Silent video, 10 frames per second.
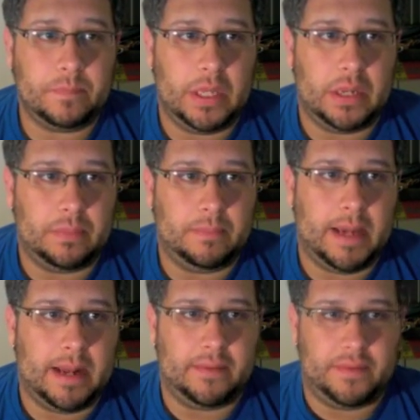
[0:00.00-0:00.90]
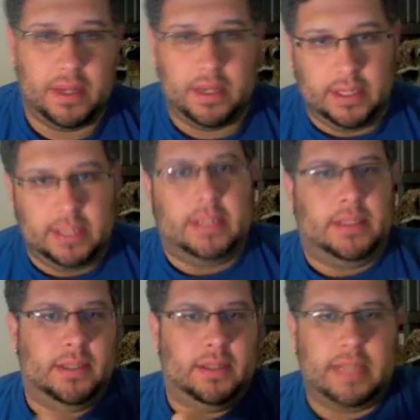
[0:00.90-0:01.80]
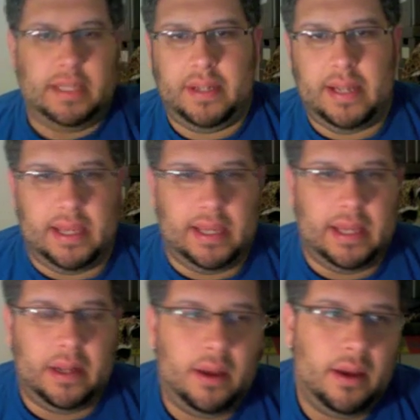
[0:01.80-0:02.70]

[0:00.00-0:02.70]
you know, kind of take the day again.